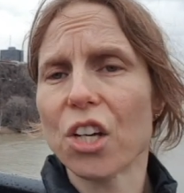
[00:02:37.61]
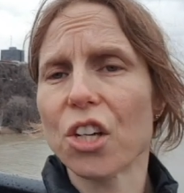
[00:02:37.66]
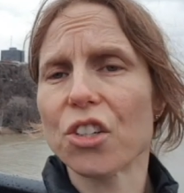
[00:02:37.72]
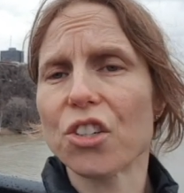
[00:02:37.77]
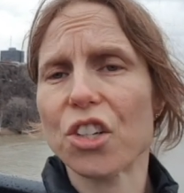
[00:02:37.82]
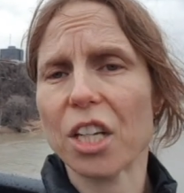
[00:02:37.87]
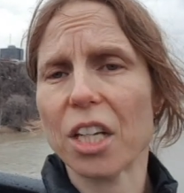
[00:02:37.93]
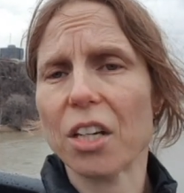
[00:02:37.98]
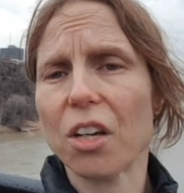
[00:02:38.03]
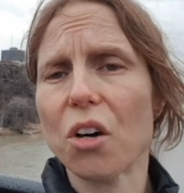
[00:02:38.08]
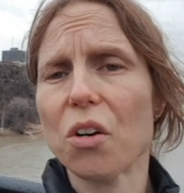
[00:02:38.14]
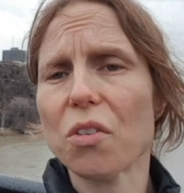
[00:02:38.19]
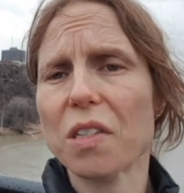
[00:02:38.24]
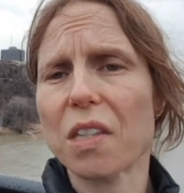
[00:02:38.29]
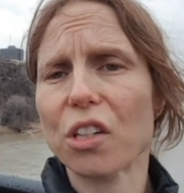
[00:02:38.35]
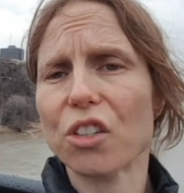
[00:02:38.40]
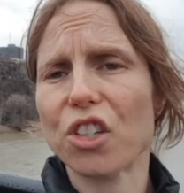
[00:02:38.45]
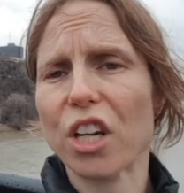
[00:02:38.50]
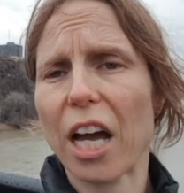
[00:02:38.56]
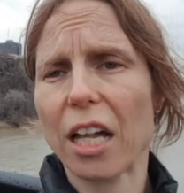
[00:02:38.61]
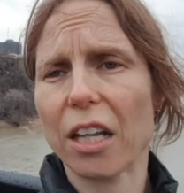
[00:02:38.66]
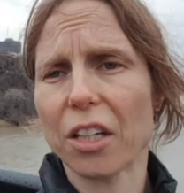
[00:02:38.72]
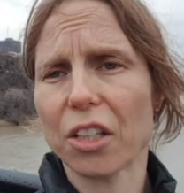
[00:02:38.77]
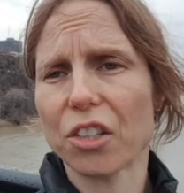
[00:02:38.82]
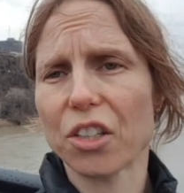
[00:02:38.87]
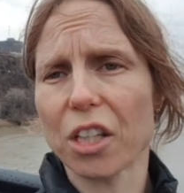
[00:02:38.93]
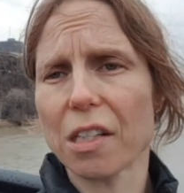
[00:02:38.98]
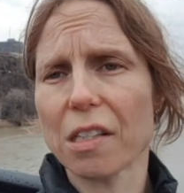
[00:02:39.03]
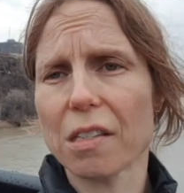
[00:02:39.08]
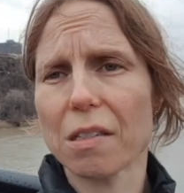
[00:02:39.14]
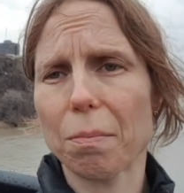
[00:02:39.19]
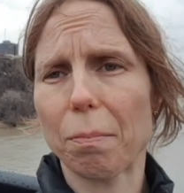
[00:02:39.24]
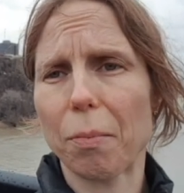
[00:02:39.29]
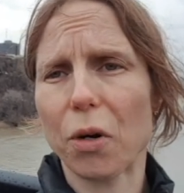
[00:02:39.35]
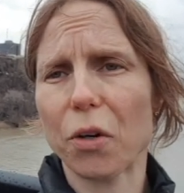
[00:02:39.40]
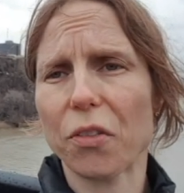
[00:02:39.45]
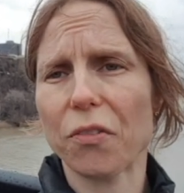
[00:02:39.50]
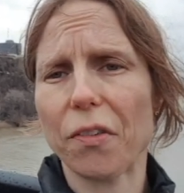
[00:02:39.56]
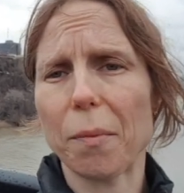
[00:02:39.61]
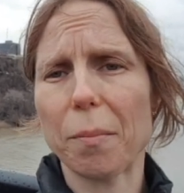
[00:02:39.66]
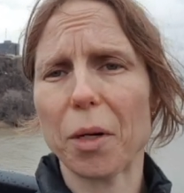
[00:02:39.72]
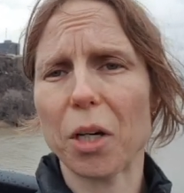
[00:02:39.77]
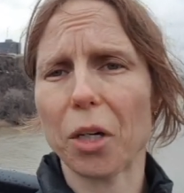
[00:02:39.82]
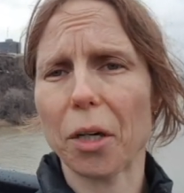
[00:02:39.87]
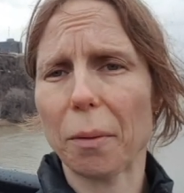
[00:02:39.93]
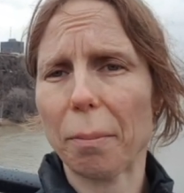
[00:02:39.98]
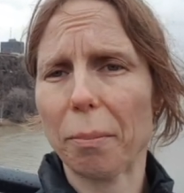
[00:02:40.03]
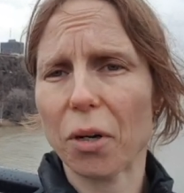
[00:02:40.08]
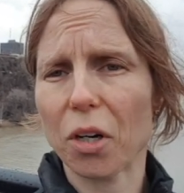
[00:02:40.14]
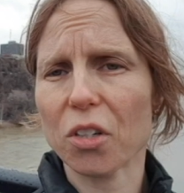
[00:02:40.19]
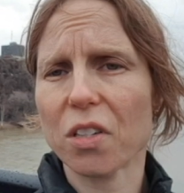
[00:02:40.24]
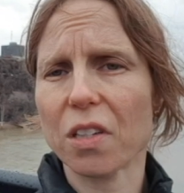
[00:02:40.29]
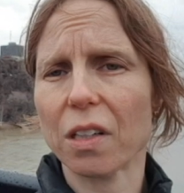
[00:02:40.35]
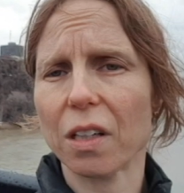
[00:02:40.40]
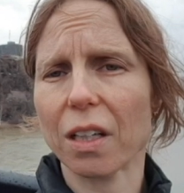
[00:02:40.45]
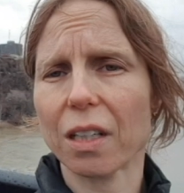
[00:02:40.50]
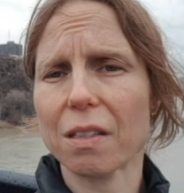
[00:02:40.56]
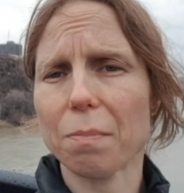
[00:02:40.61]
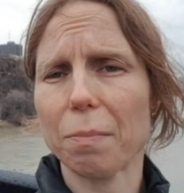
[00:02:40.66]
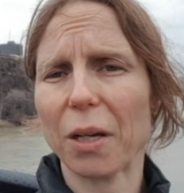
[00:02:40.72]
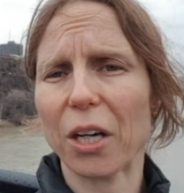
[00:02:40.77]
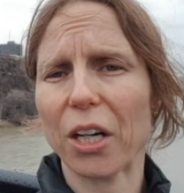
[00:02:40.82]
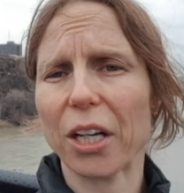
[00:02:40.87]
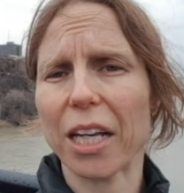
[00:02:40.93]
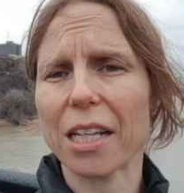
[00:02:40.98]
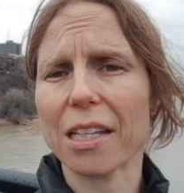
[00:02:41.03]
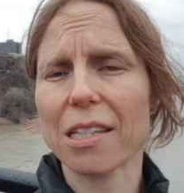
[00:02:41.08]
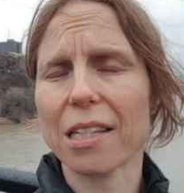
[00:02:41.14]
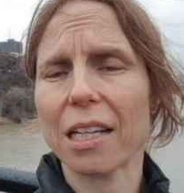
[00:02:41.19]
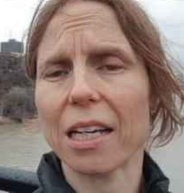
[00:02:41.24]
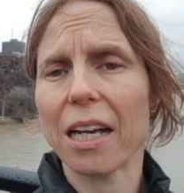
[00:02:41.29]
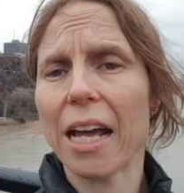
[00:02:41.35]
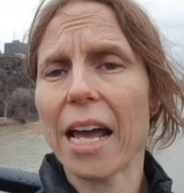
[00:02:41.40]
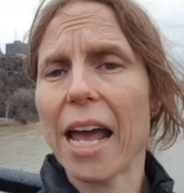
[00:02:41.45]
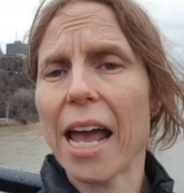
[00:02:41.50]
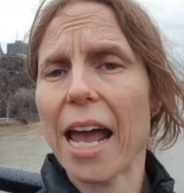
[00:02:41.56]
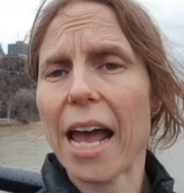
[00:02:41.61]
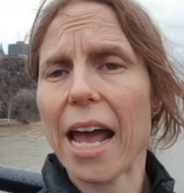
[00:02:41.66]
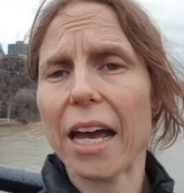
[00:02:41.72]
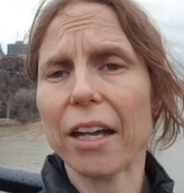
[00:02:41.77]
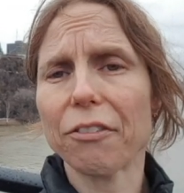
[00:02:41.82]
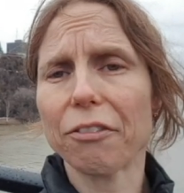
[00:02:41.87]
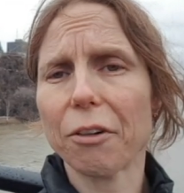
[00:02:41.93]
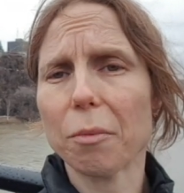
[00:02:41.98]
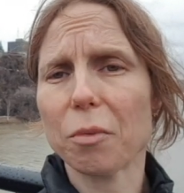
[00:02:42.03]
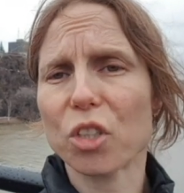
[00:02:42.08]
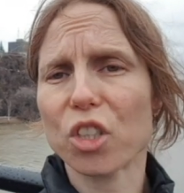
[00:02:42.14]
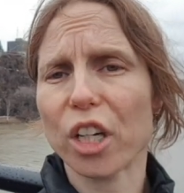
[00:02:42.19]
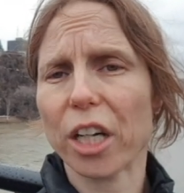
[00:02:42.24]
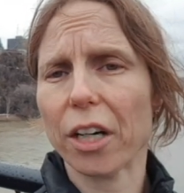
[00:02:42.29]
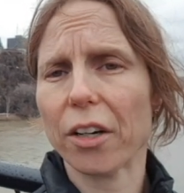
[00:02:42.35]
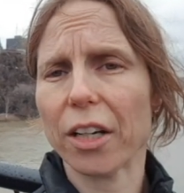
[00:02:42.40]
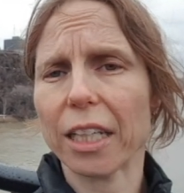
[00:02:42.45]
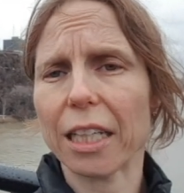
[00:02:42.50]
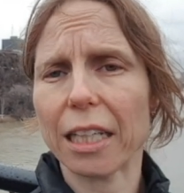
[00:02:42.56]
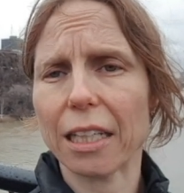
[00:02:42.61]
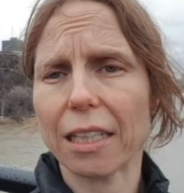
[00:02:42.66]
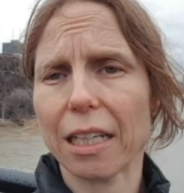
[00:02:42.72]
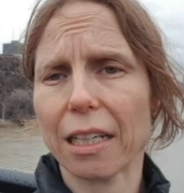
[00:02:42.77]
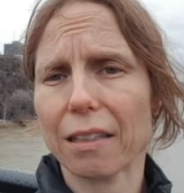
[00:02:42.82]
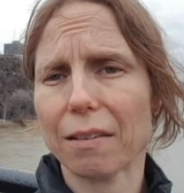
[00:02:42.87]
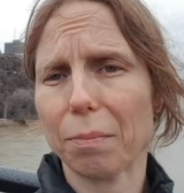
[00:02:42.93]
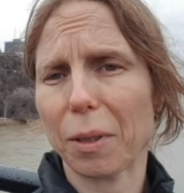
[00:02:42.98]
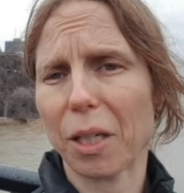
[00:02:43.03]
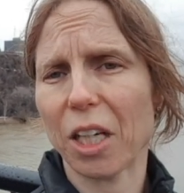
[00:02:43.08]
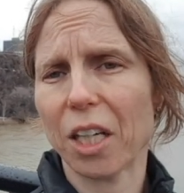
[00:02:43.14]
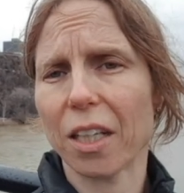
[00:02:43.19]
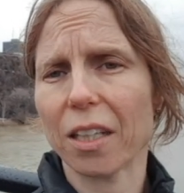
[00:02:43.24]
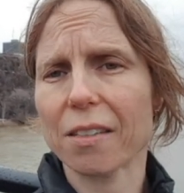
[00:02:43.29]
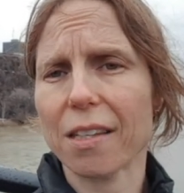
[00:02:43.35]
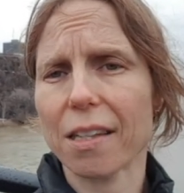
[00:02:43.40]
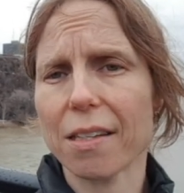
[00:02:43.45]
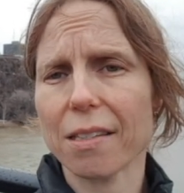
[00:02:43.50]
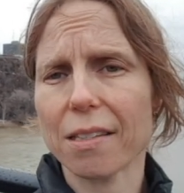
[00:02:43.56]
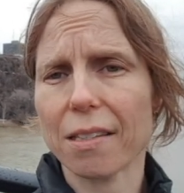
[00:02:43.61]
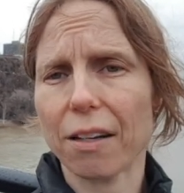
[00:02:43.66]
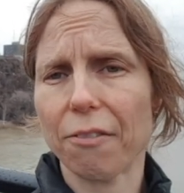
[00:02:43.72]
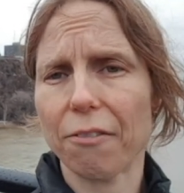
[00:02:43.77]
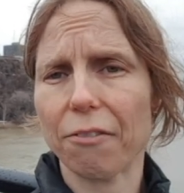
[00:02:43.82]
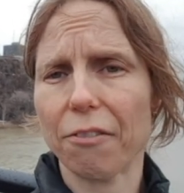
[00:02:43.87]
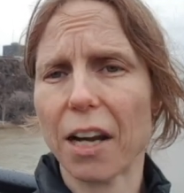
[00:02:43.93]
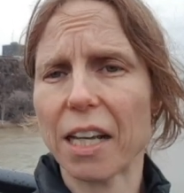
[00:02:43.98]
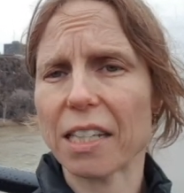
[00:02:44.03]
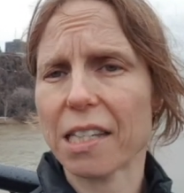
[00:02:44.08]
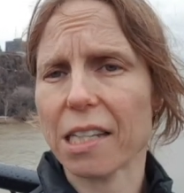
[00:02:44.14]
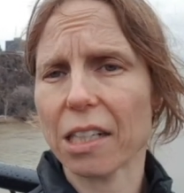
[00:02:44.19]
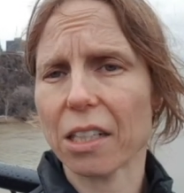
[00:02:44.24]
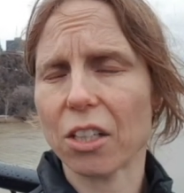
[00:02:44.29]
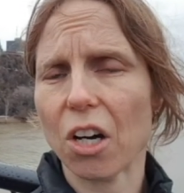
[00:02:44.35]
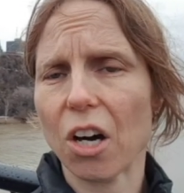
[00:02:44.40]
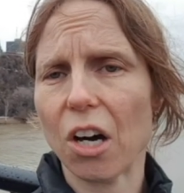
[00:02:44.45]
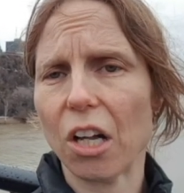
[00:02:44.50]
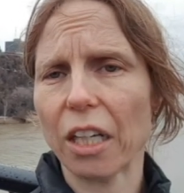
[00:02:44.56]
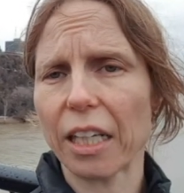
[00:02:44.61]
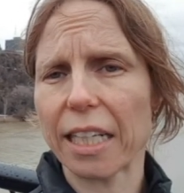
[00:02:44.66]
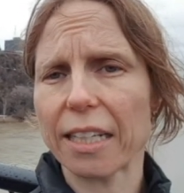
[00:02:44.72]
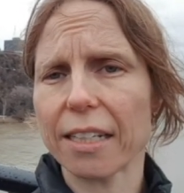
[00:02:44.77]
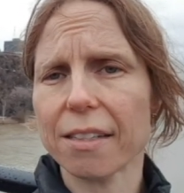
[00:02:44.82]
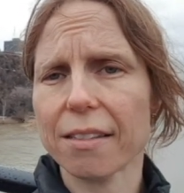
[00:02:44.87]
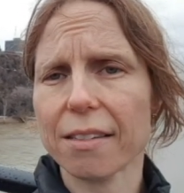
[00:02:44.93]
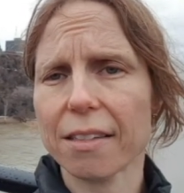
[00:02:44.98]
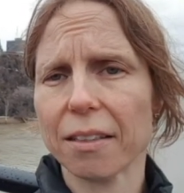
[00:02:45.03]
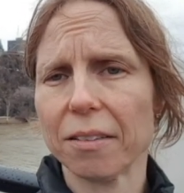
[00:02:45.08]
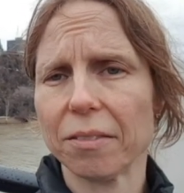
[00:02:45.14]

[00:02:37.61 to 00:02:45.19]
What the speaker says: She knows the challenges, both from her personal experience and from sharing in the experiences of friends and colleagues.